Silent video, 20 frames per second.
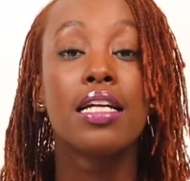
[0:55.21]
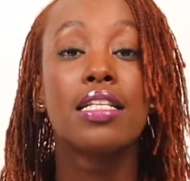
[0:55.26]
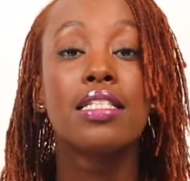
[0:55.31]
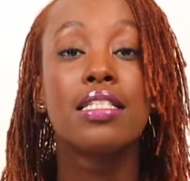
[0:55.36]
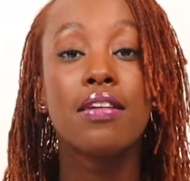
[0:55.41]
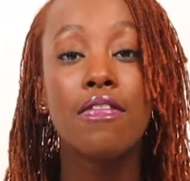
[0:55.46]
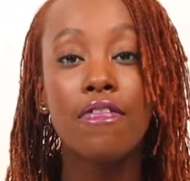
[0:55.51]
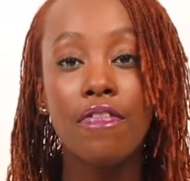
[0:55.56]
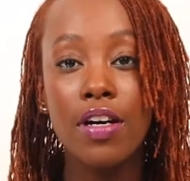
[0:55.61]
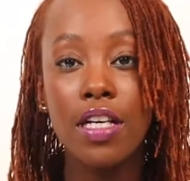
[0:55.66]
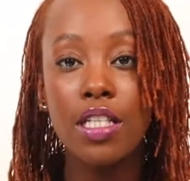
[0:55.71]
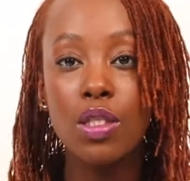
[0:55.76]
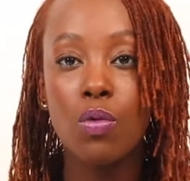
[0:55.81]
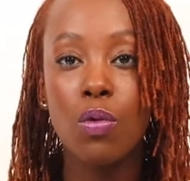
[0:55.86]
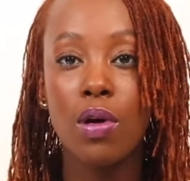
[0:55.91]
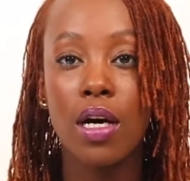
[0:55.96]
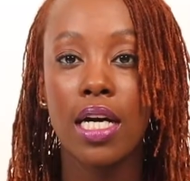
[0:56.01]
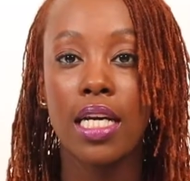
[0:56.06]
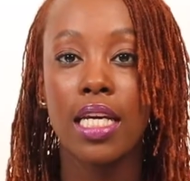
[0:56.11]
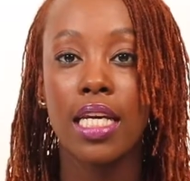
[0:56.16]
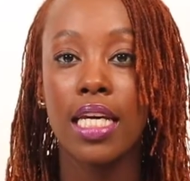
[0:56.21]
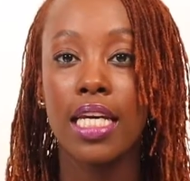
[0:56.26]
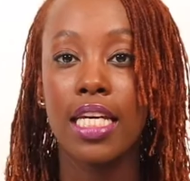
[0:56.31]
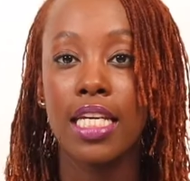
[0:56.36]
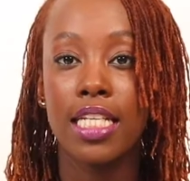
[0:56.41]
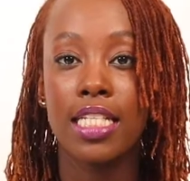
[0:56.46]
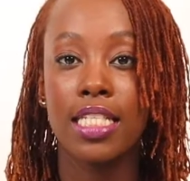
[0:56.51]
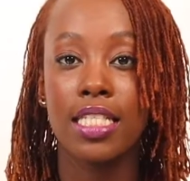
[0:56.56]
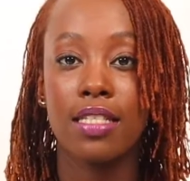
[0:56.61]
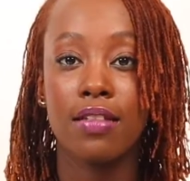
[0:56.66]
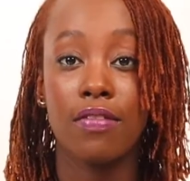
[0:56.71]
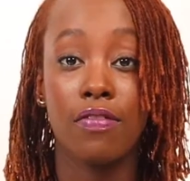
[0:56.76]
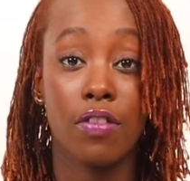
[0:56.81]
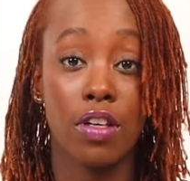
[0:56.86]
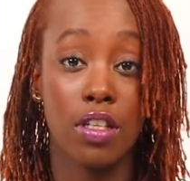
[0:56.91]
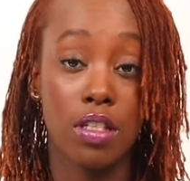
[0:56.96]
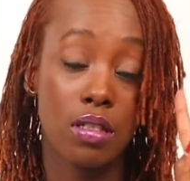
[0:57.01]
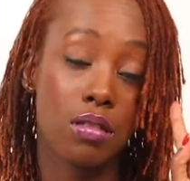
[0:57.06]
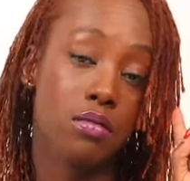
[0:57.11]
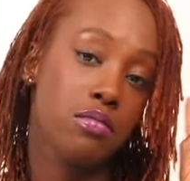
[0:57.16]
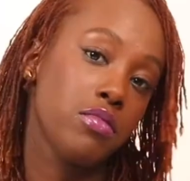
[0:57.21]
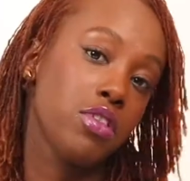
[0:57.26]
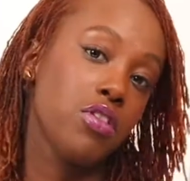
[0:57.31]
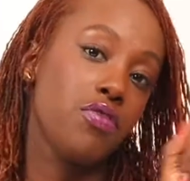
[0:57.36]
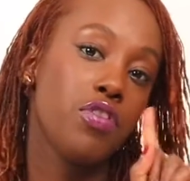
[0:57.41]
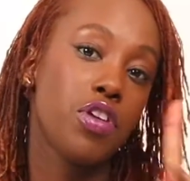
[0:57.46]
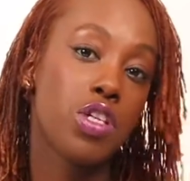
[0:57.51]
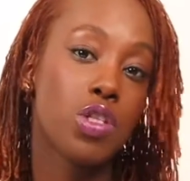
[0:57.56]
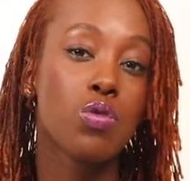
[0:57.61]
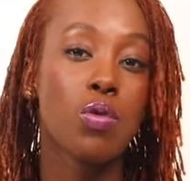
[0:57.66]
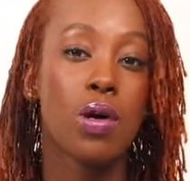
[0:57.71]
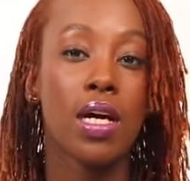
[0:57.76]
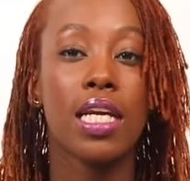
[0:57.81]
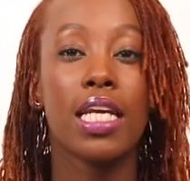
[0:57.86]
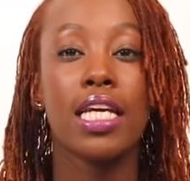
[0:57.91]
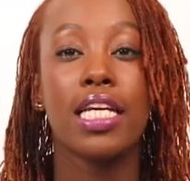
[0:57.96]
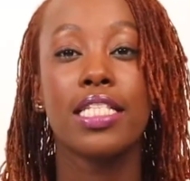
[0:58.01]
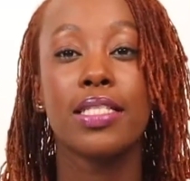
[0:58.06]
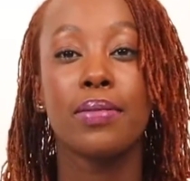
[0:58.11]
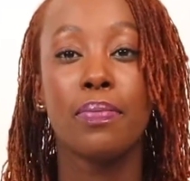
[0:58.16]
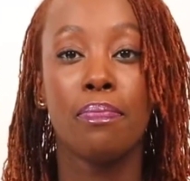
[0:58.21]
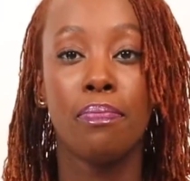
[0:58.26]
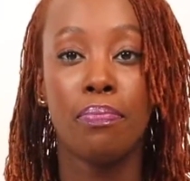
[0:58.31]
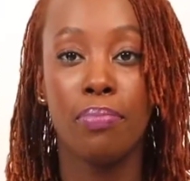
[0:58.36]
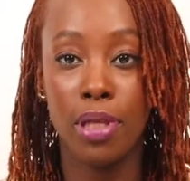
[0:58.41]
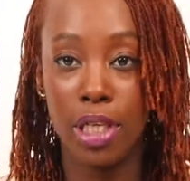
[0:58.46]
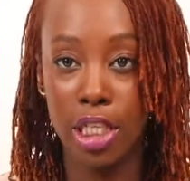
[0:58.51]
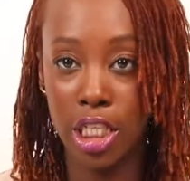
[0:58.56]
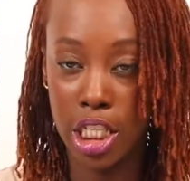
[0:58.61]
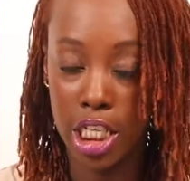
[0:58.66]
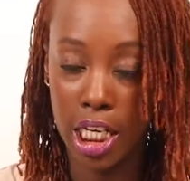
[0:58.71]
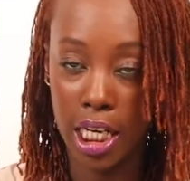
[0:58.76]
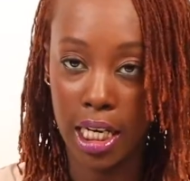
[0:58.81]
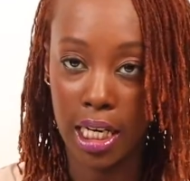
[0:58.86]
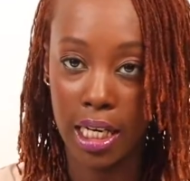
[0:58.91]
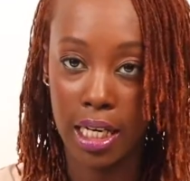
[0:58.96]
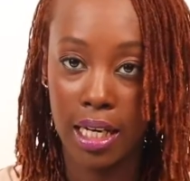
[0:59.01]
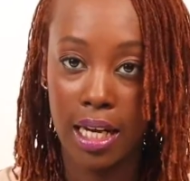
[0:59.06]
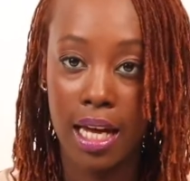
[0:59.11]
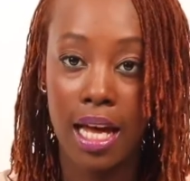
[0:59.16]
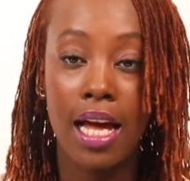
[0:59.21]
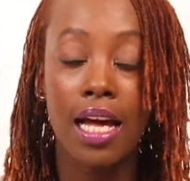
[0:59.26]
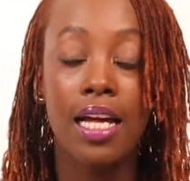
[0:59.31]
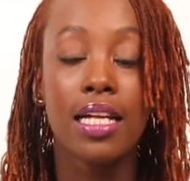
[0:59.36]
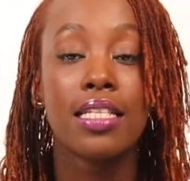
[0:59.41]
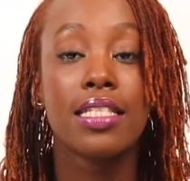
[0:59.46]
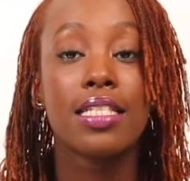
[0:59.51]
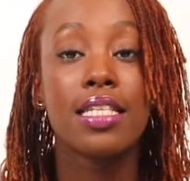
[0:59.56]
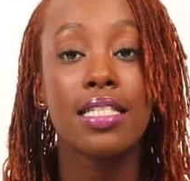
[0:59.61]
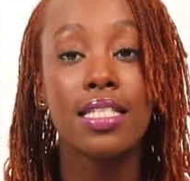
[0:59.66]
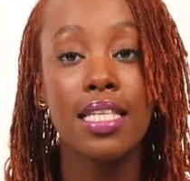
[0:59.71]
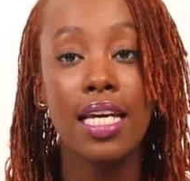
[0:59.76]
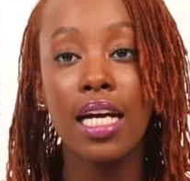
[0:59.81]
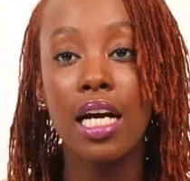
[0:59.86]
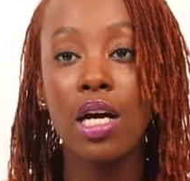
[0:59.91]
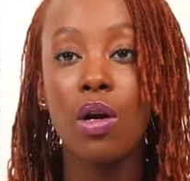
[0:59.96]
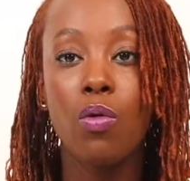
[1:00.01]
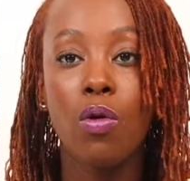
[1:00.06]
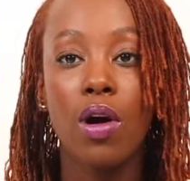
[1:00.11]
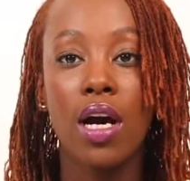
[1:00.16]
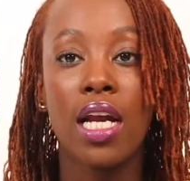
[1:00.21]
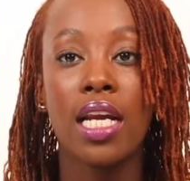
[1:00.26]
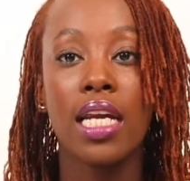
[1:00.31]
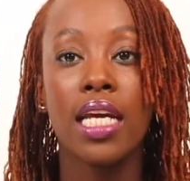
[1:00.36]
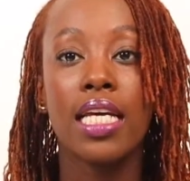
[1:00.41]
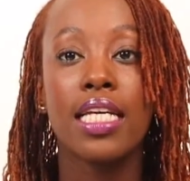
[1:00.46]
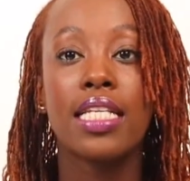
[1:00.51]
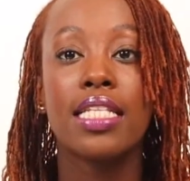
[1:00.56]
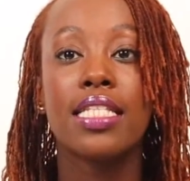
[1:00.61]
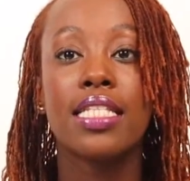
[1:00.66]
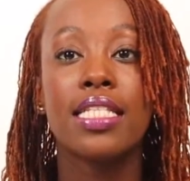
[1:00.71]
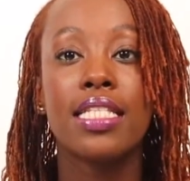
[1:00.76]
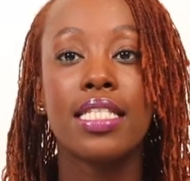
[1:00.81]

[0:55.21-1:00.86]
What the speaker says: The first one is bleaching. The second one is